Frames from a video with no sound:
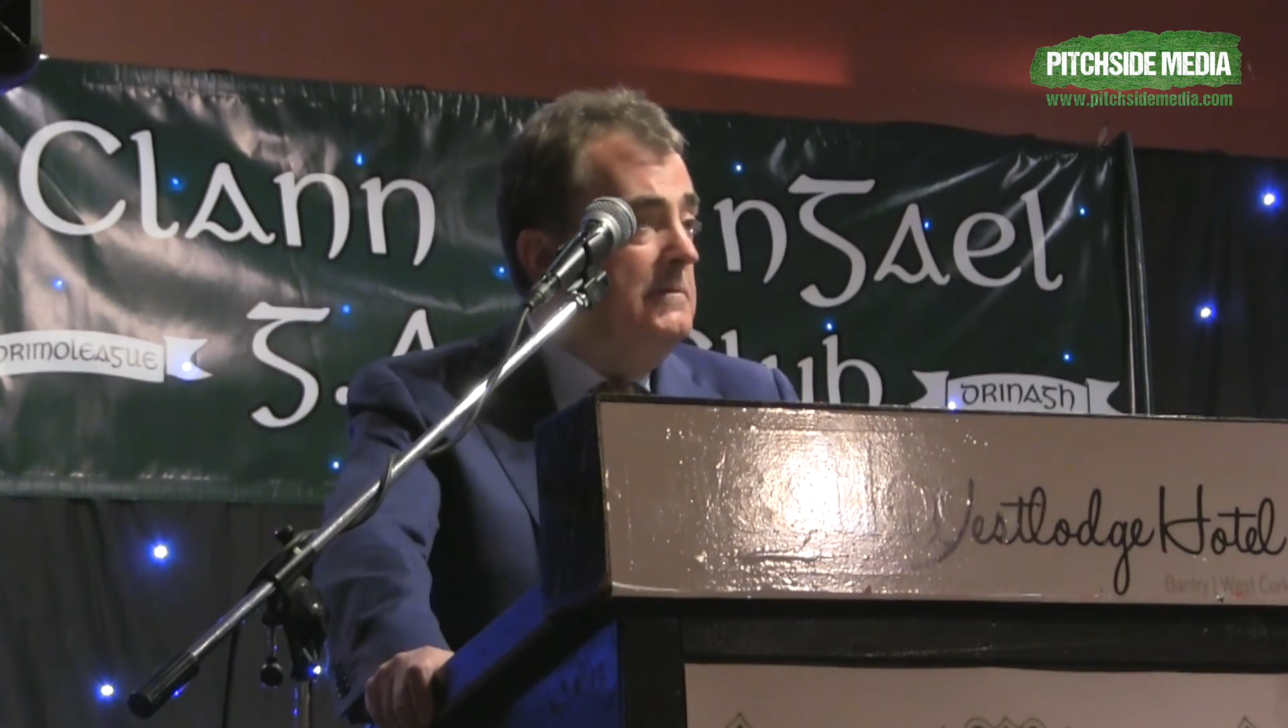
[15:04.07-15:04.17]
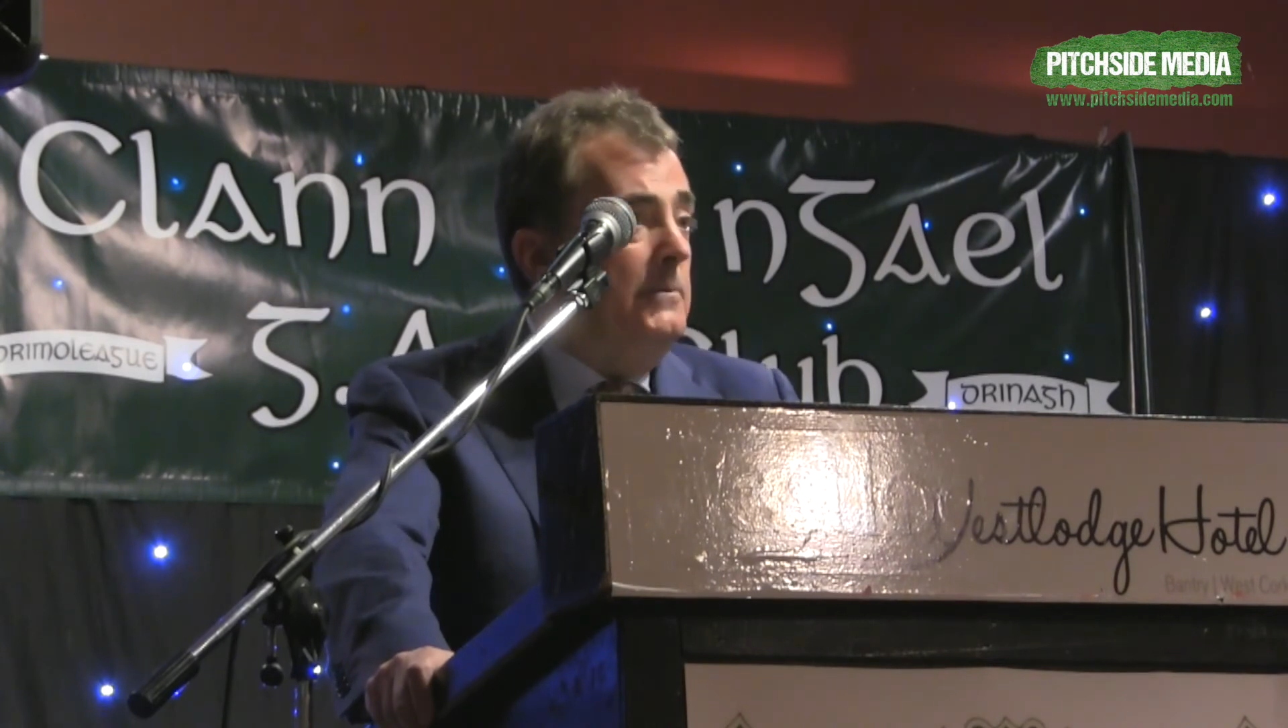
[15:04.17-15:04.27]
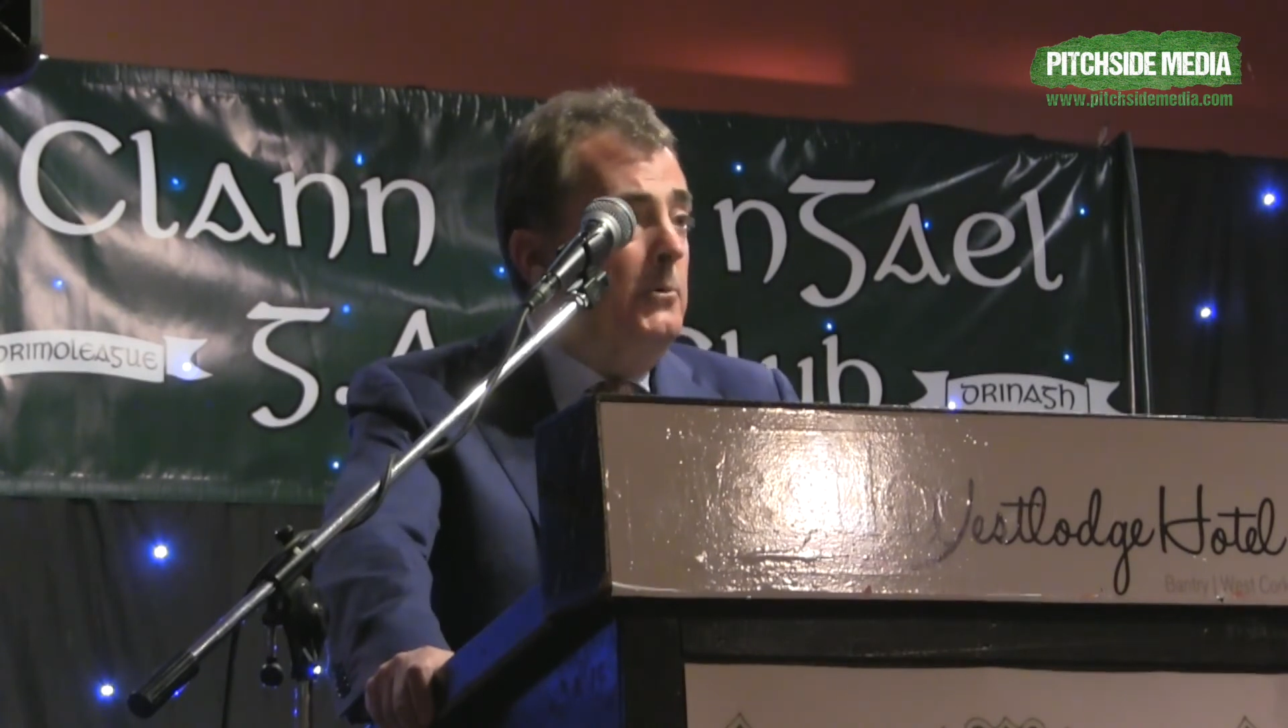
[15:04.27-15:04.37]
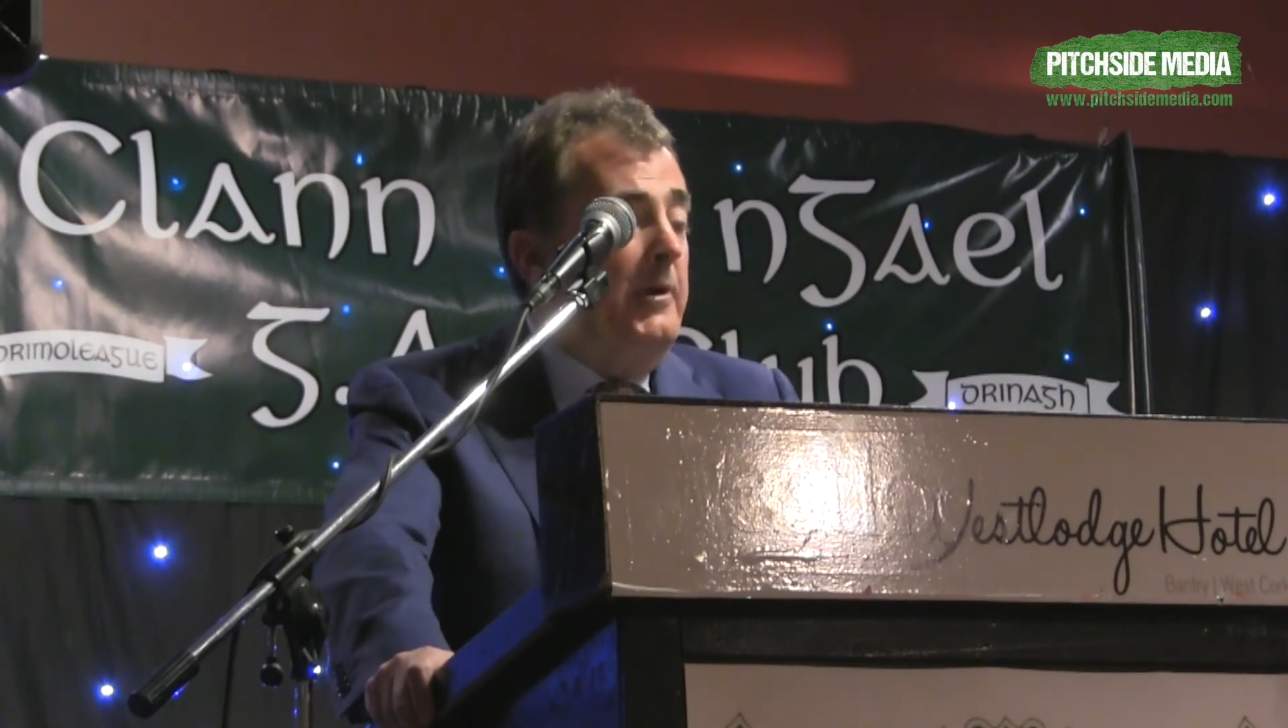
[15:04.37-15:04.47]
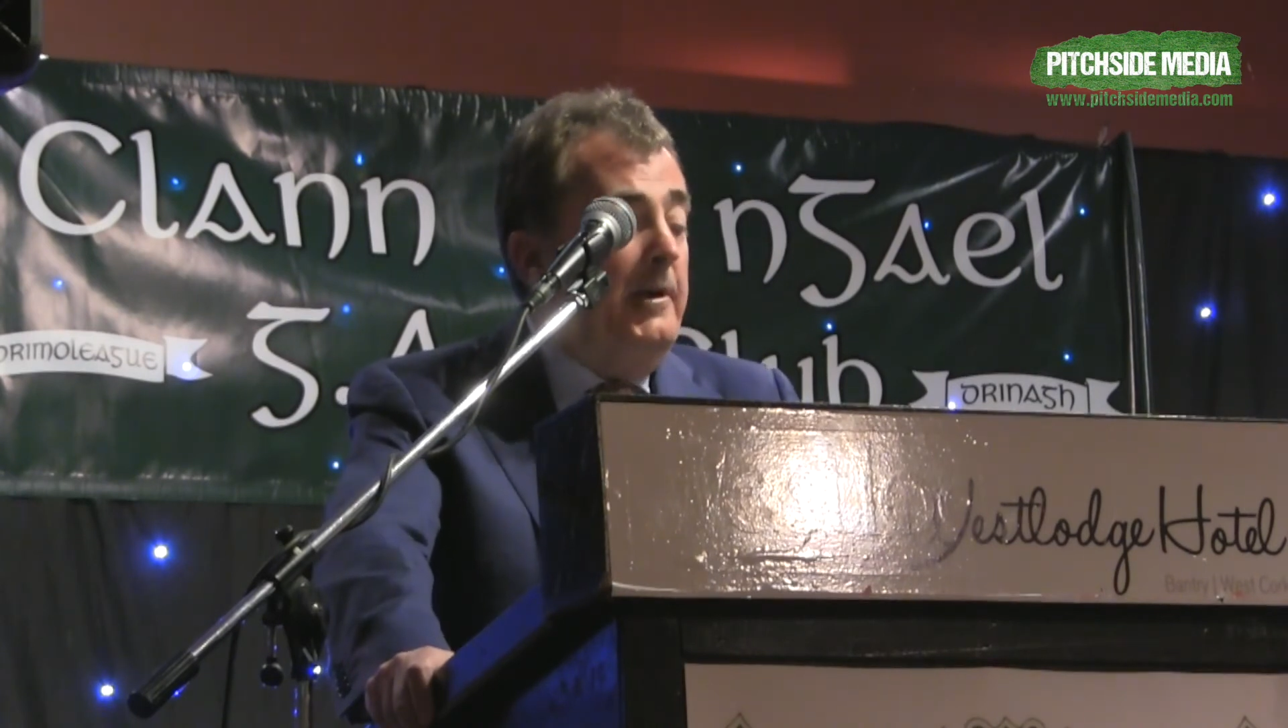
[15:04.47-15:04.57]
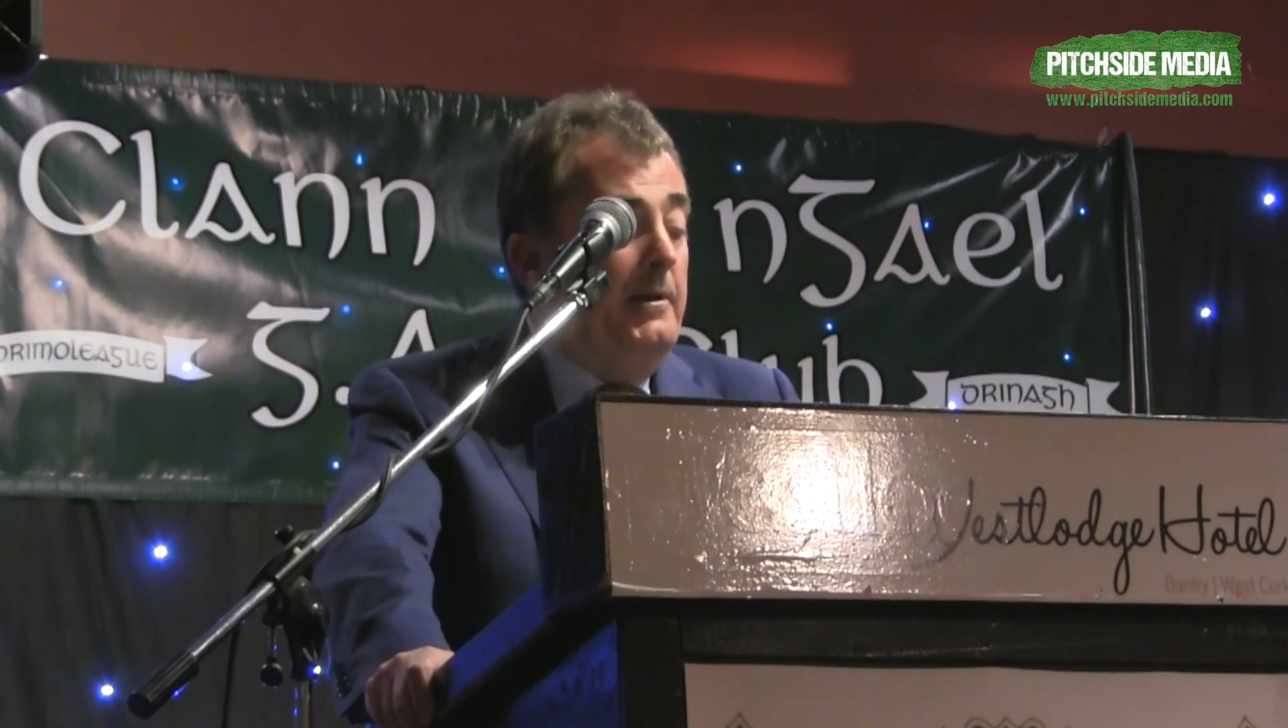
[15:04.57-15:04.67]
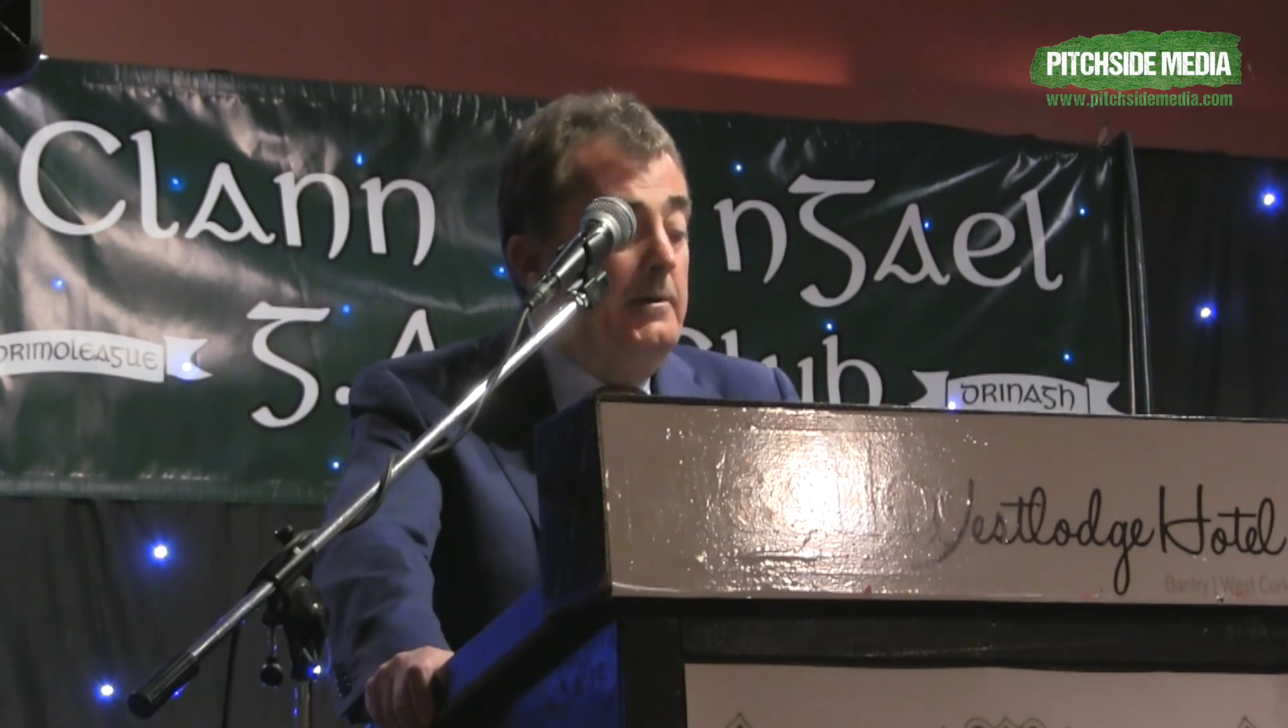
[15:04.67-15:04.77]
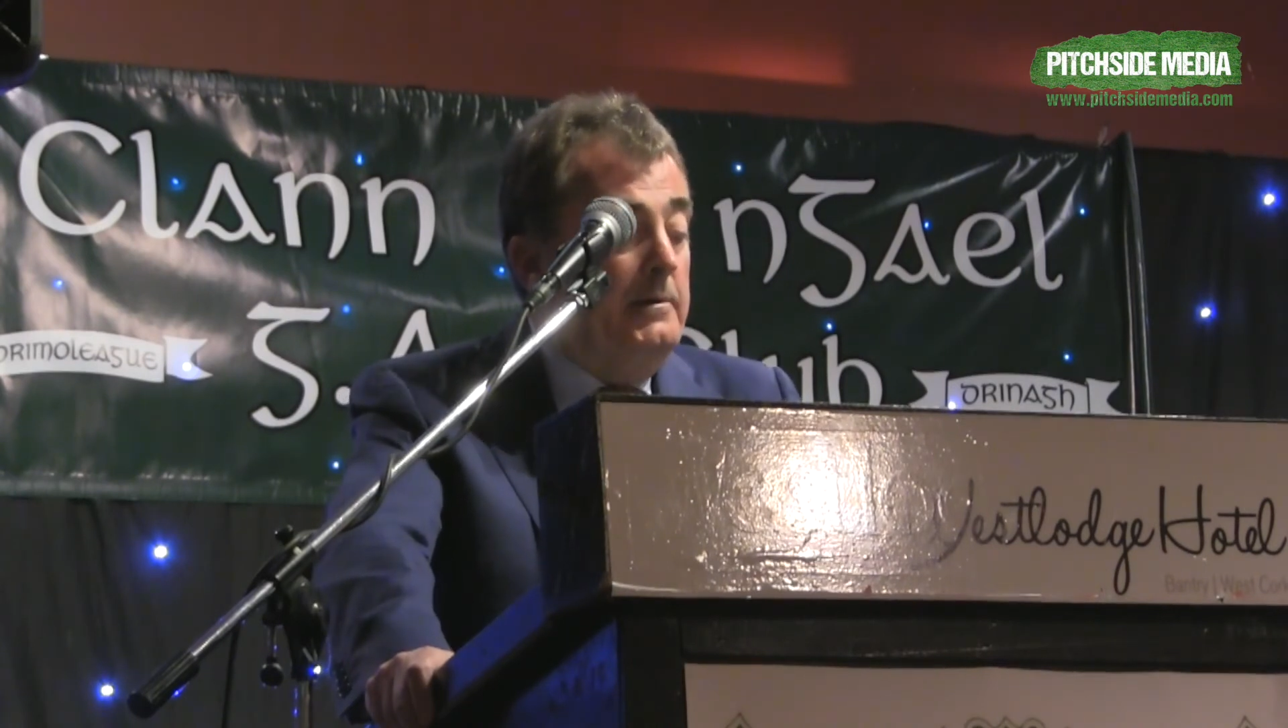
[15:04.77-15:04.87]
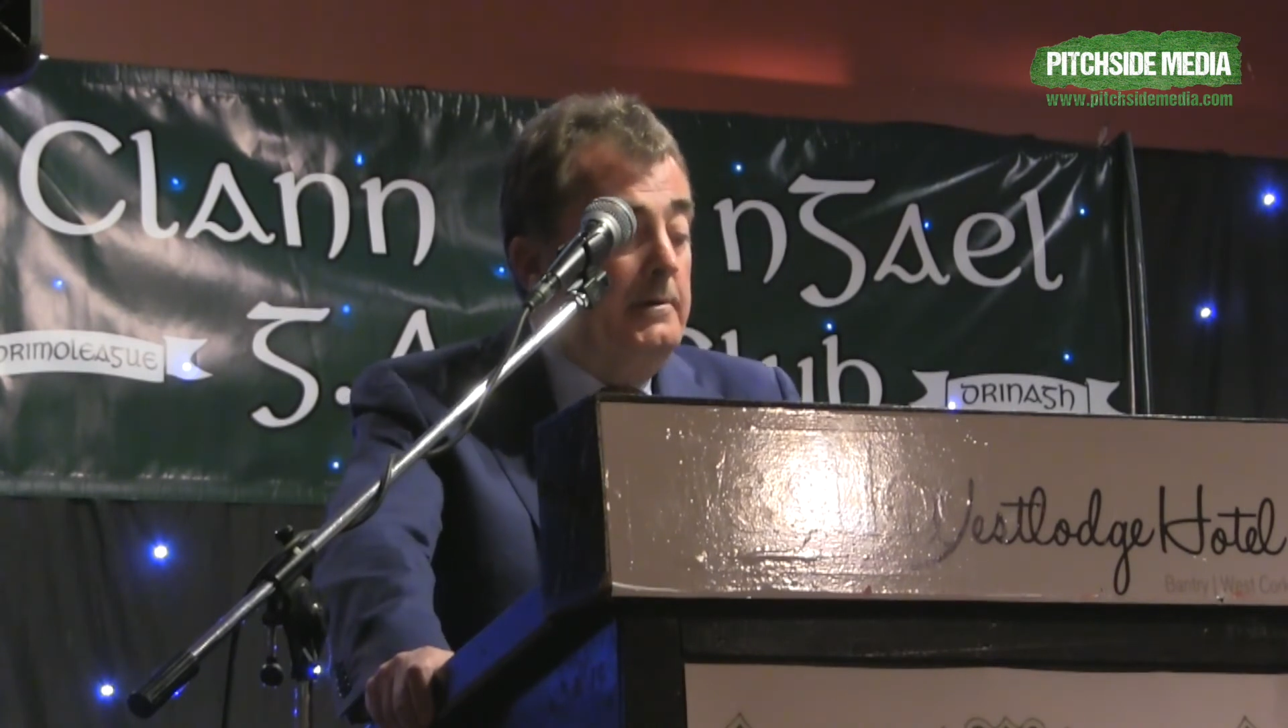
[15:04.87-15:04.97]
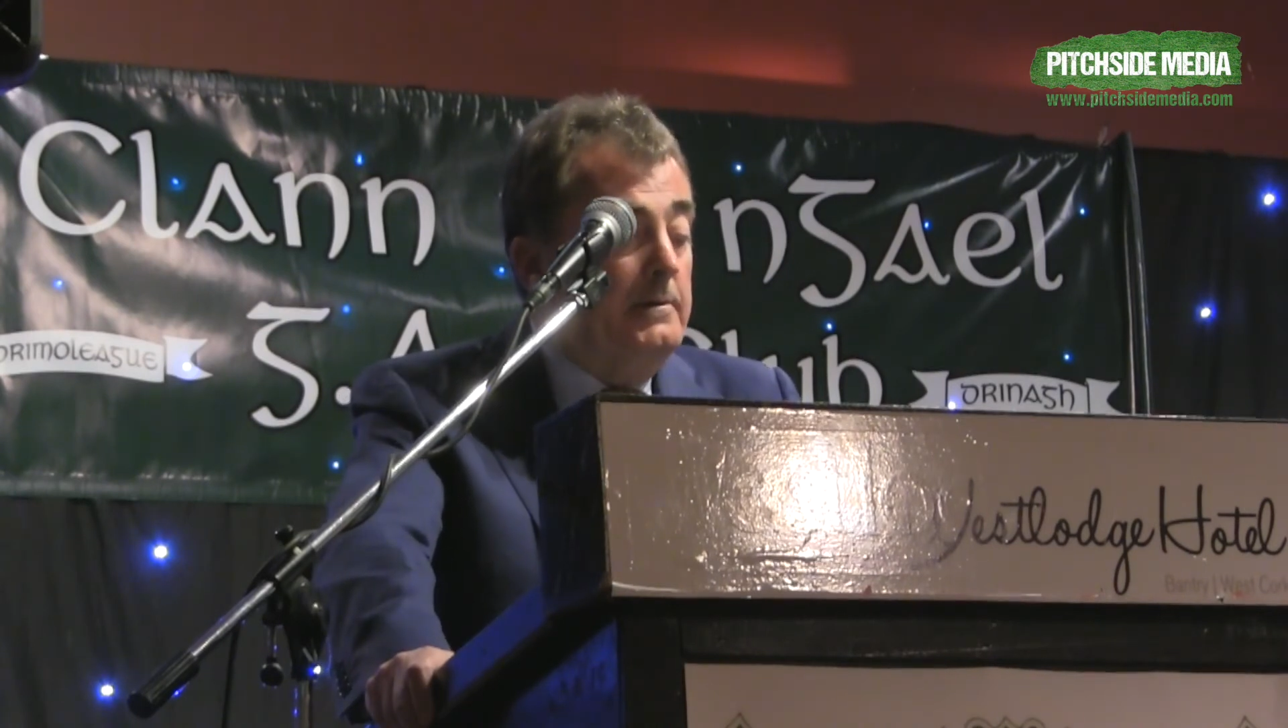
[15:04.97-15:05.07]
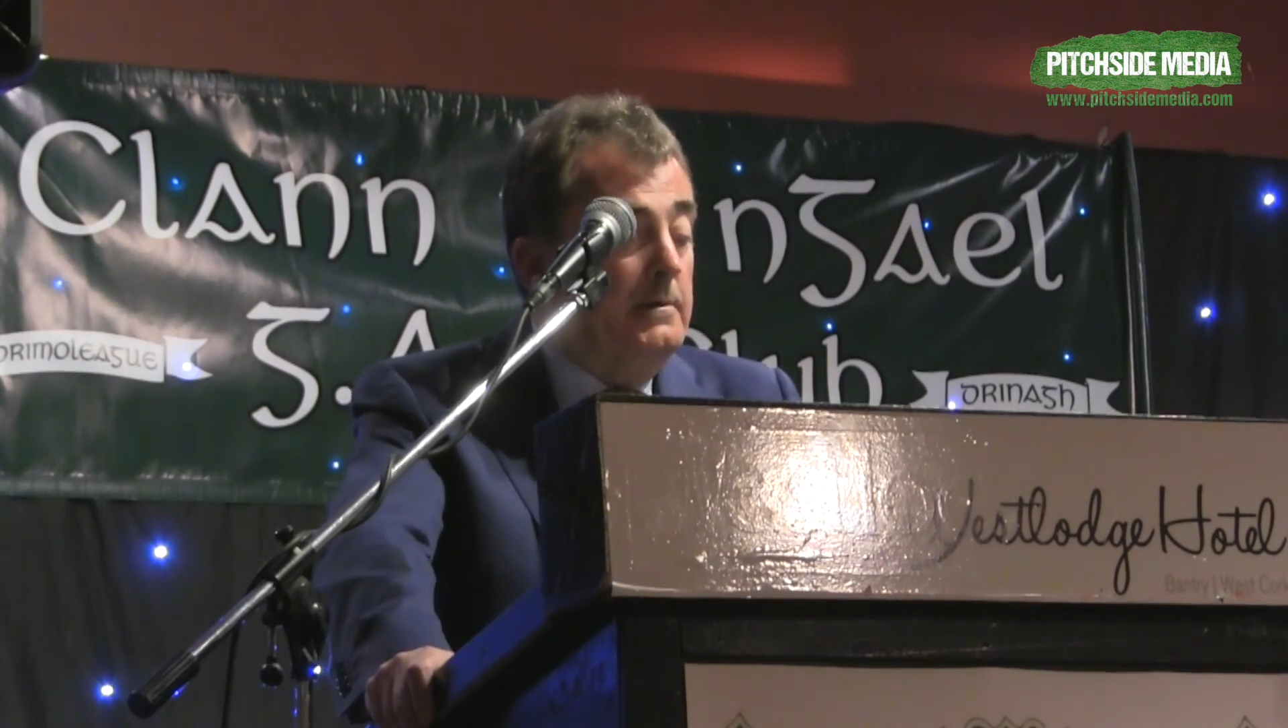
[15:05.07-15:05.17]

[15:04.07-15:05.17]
that were held